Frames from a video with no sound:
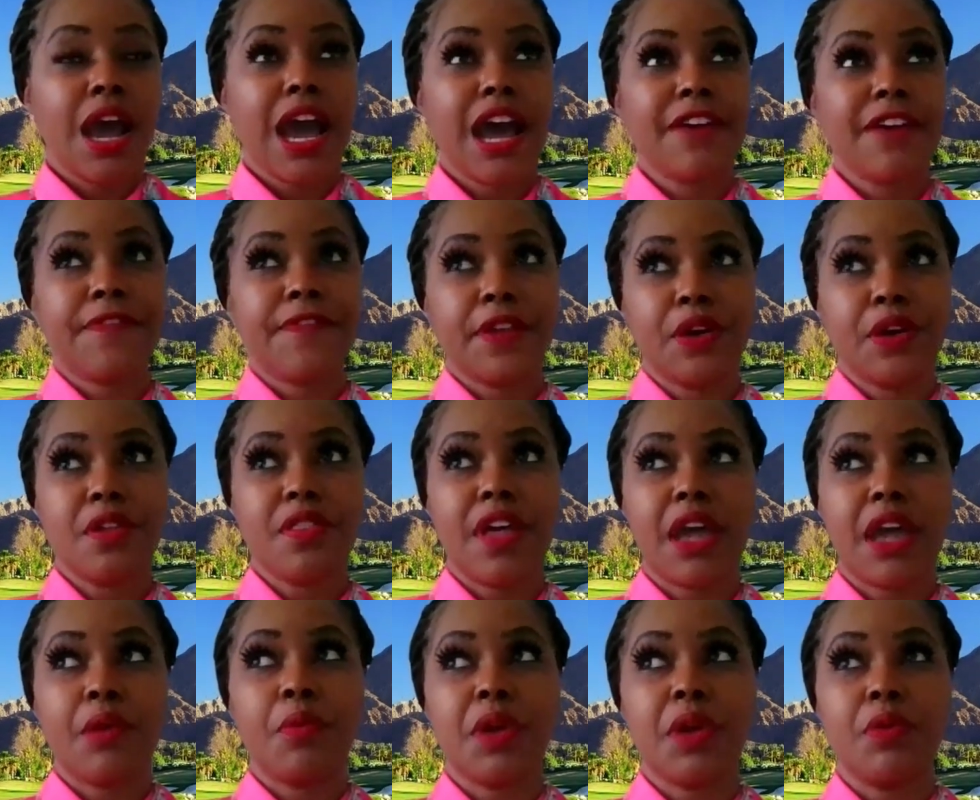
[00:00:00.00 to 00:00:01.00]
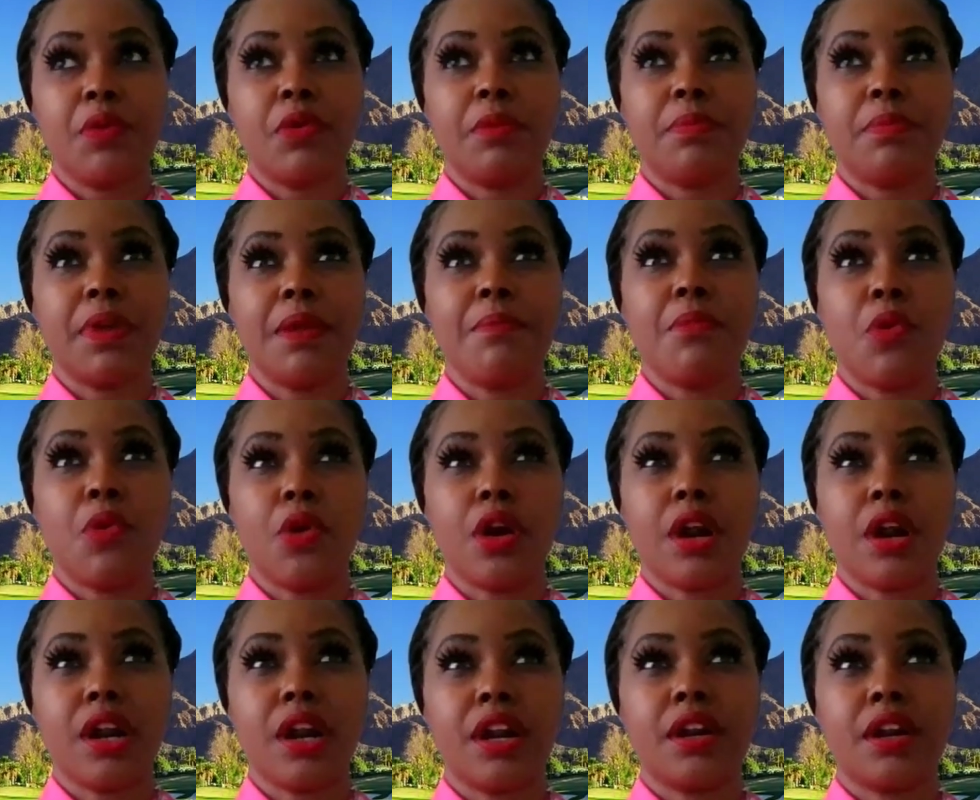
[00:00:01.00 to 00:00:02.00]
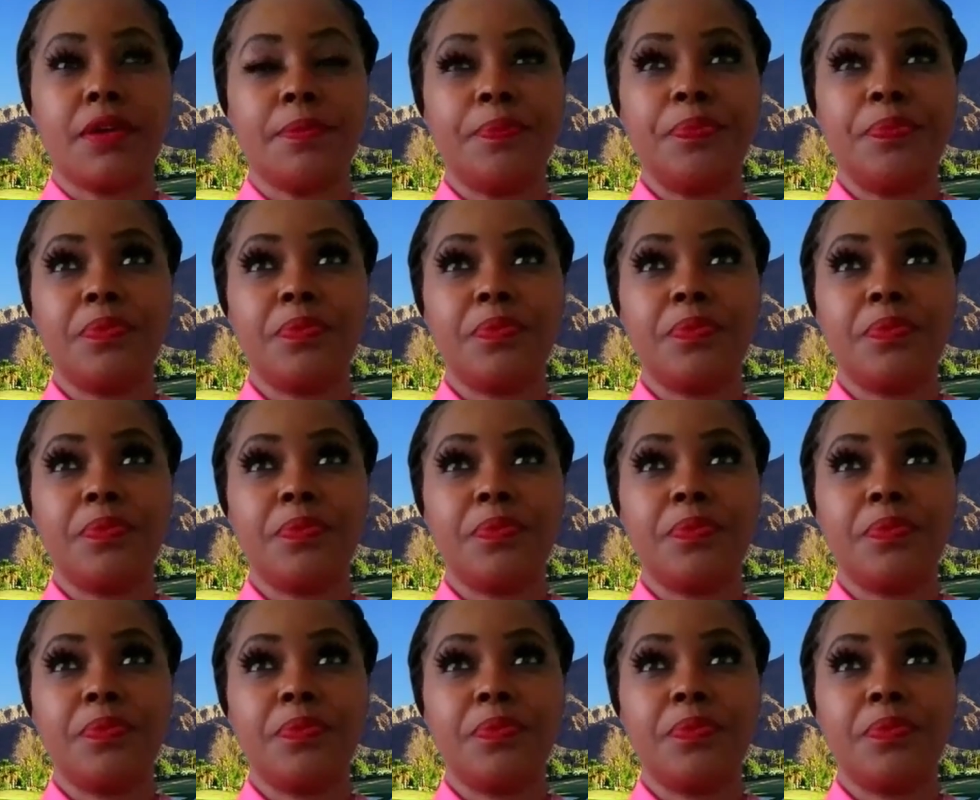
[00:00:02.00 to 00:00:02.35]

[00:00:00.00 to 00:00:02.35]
I feel that we would be more,